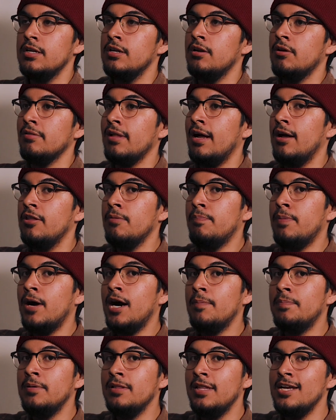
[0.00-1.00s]
it'll allow the
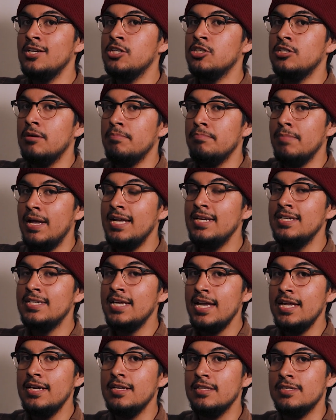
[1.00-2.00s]
population to maintain